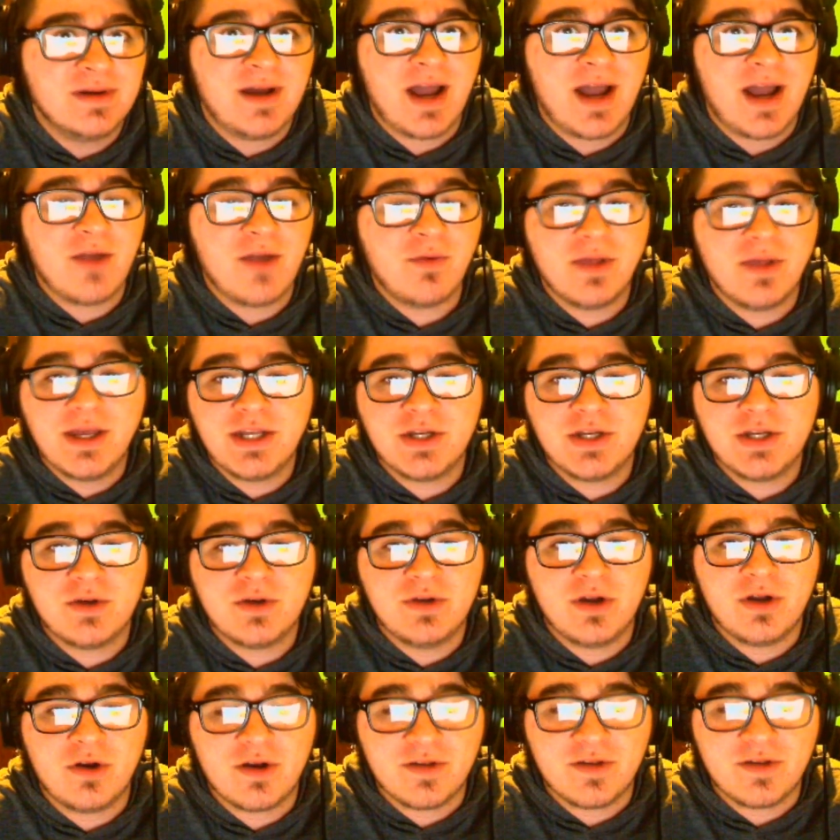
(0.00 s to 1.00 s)
I really don't
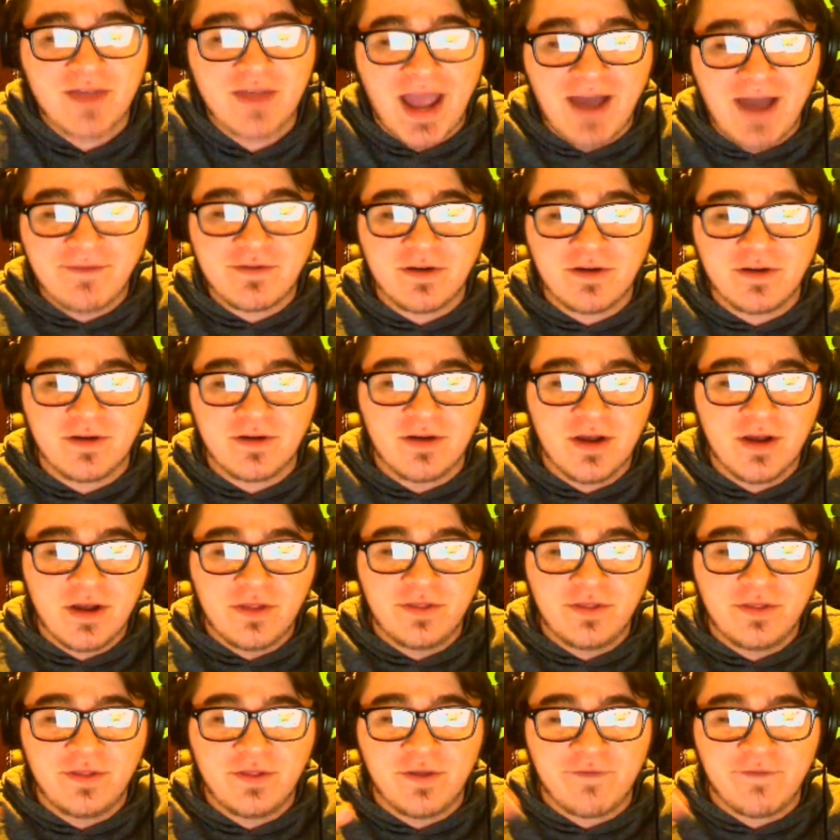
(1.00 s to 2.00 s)
know, because after
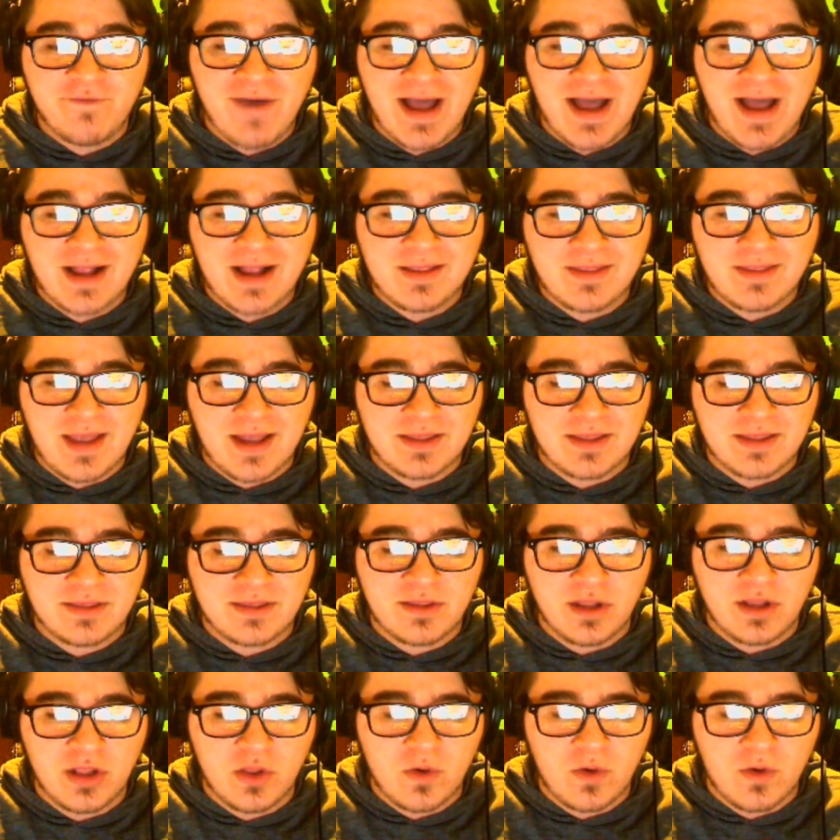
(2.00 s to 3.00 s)
the fact that
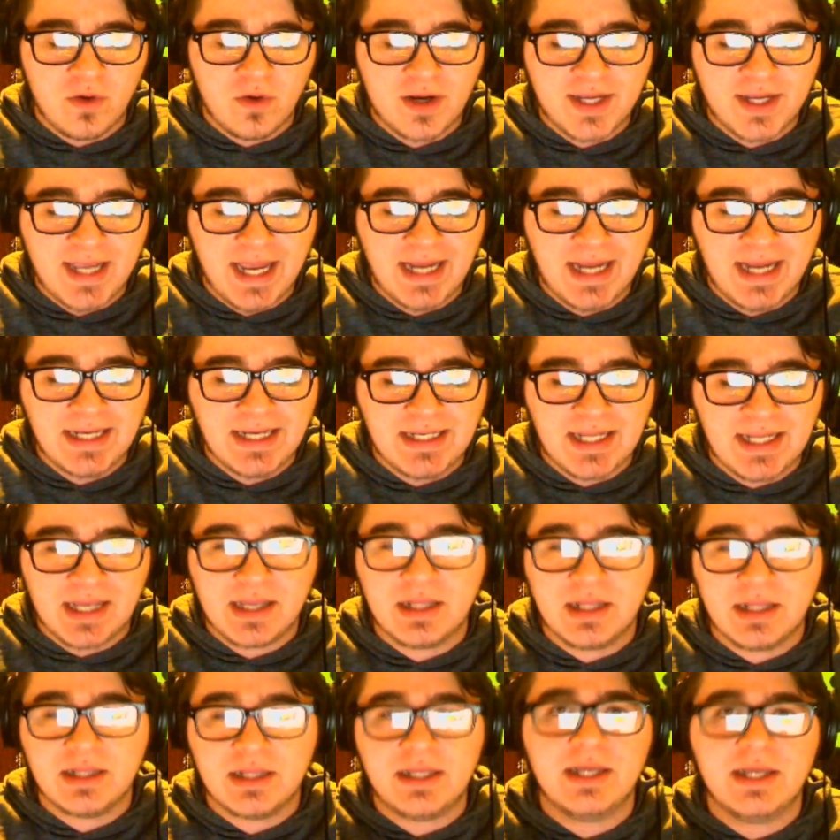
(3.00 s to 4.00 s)
the Laura Kate
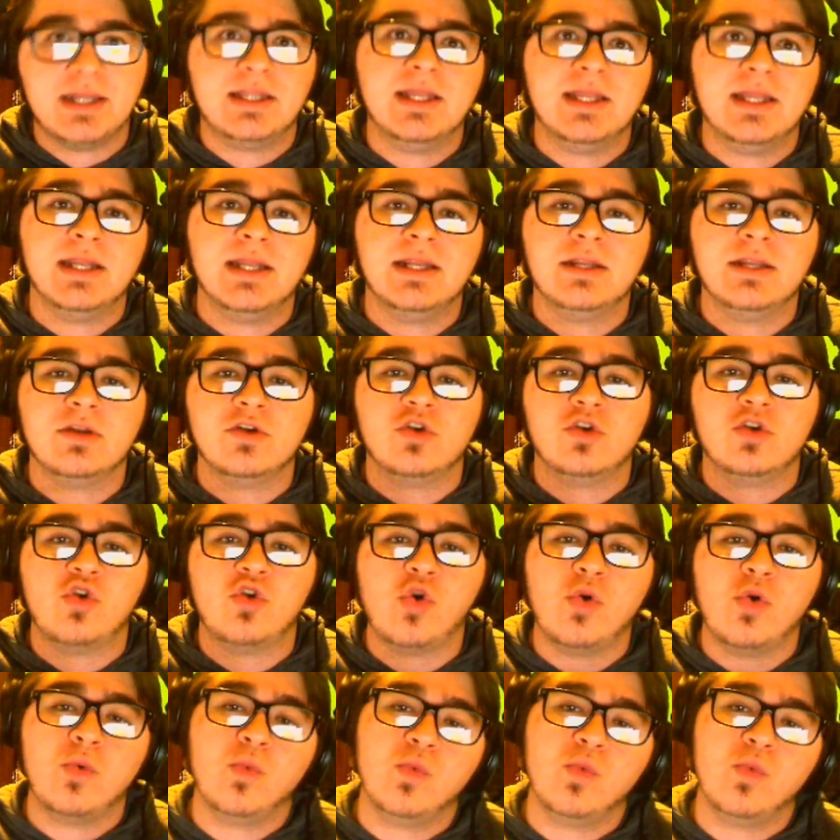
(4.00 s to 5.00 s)
Dale leak didn't
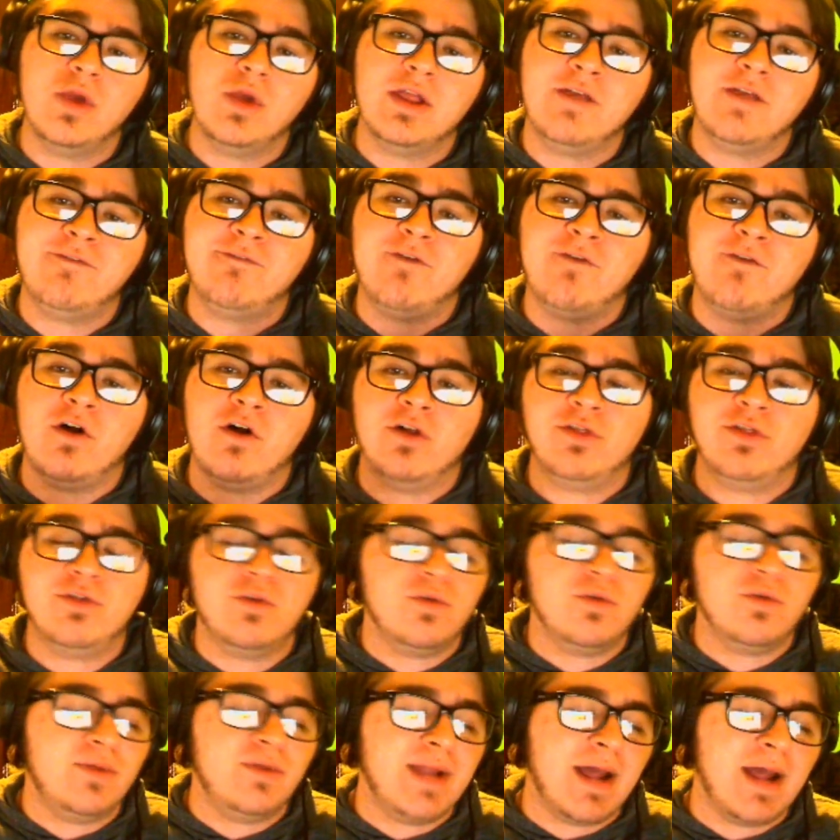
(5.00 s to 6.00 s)
really fall
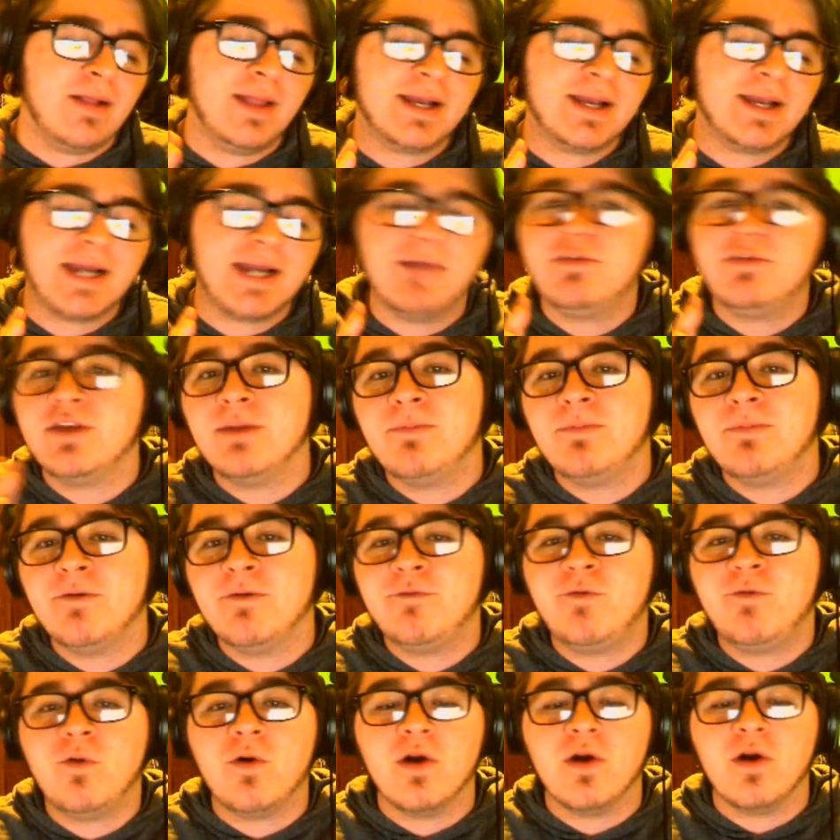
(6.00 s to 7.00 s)
through. Now, like I've said
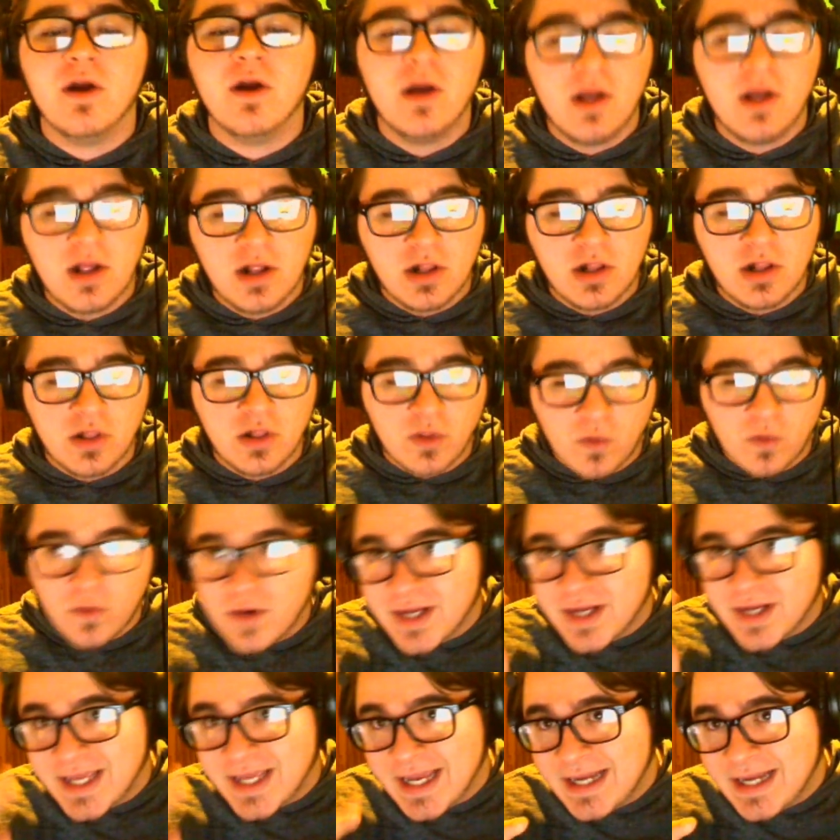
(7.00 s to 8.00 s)
before,
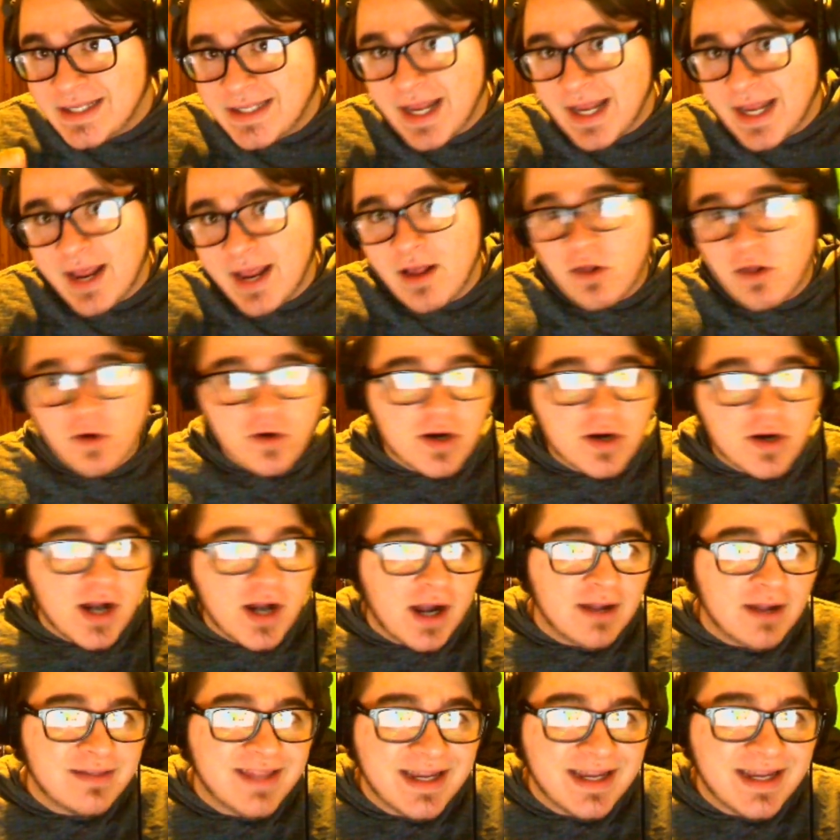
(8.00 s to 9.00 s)
Laura Kate Dale, her
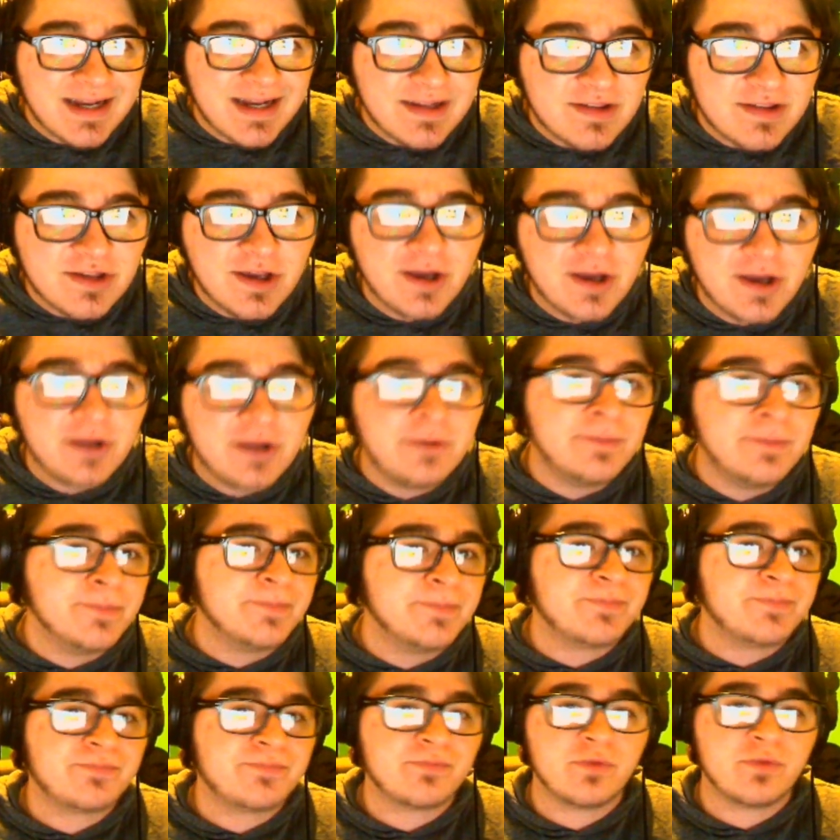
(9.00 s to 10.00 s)
content is good,
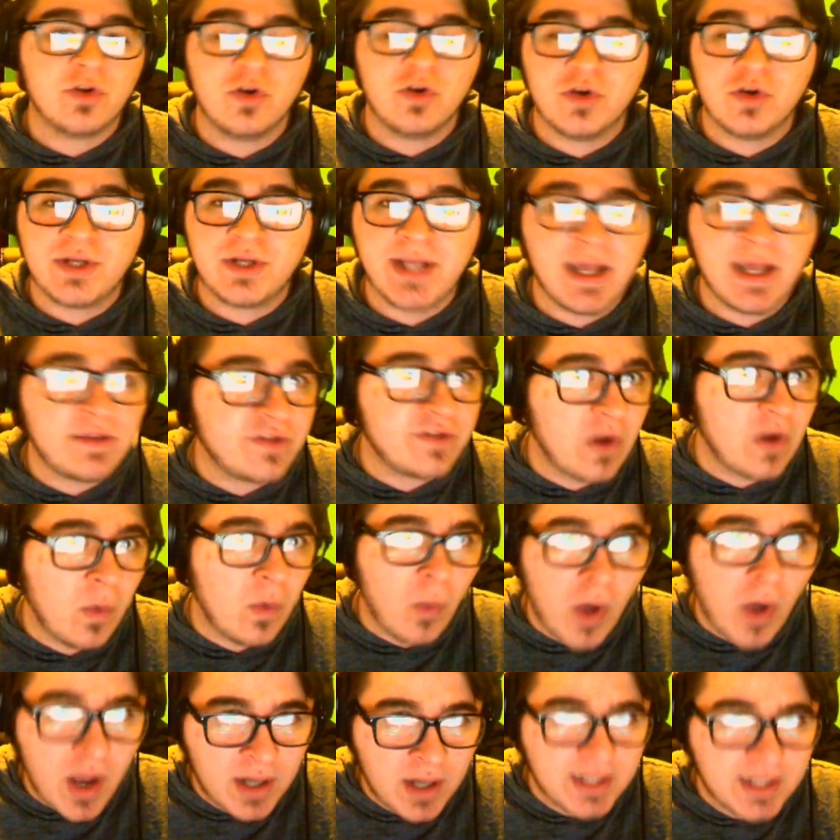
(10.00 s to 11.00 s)
her dates are
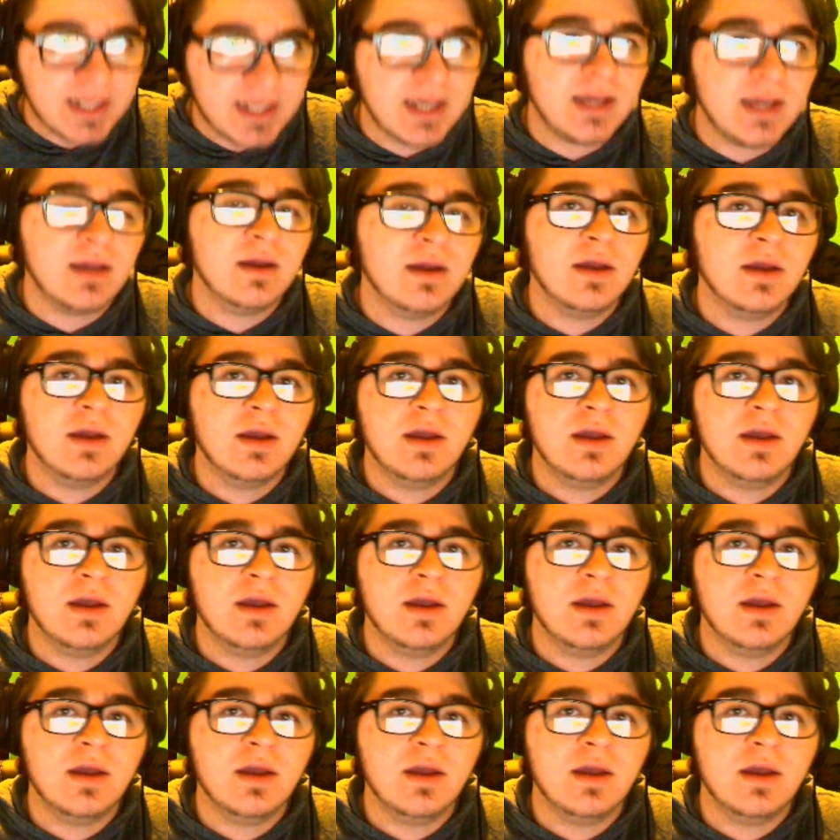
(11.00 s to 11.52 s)
wonky.